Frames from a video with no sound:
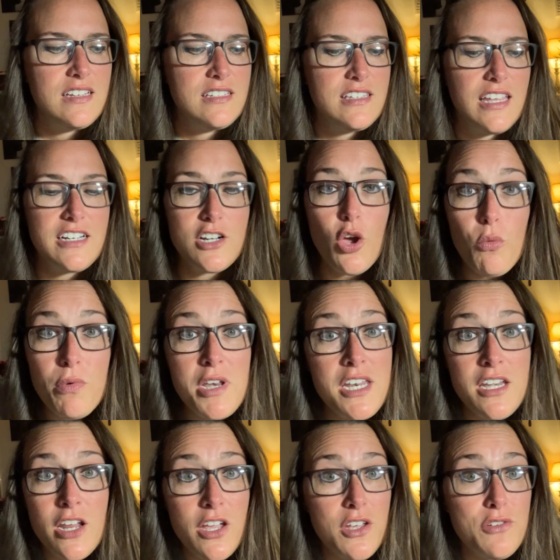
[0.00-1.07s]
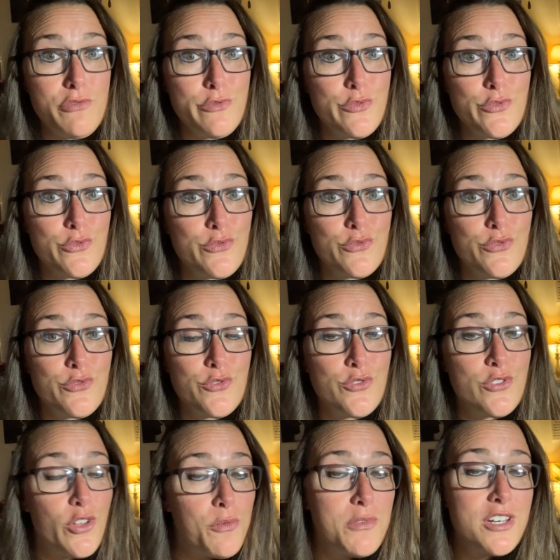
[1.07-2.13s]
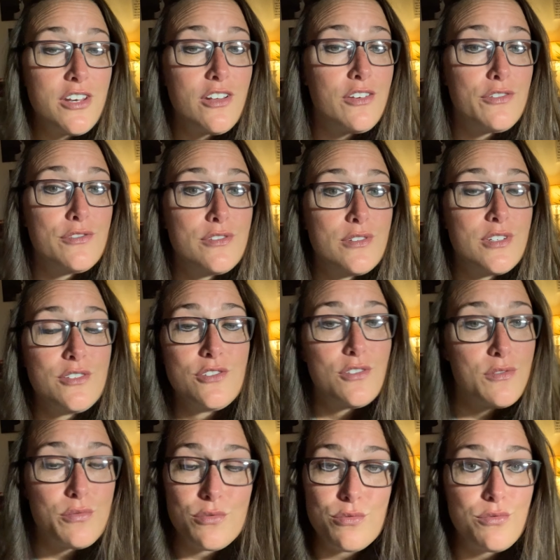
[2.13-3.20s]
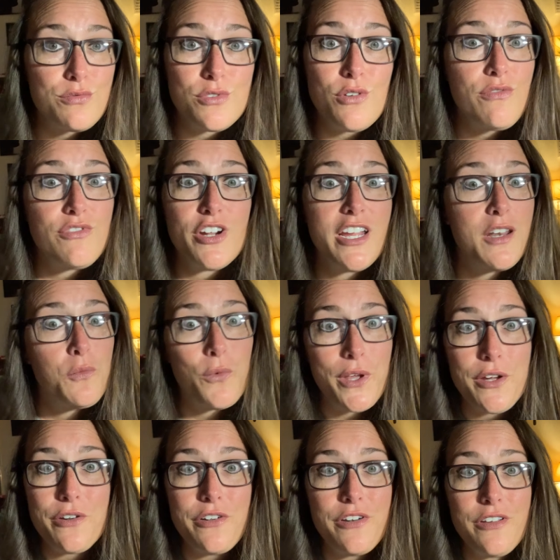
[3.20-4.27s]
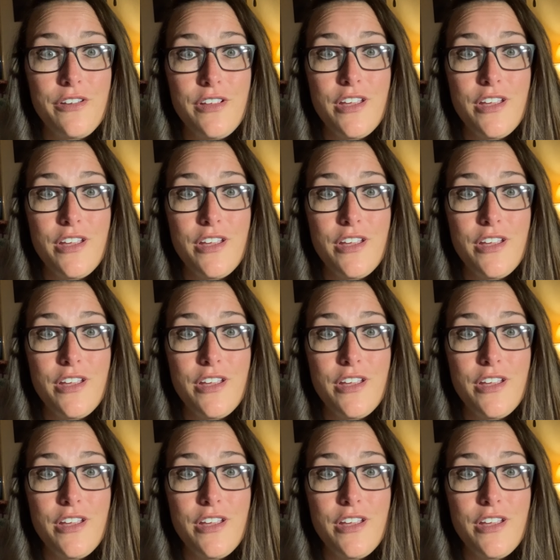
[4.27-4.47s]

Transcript: like nobody knows. Nobody knows. It's just real freaking weird.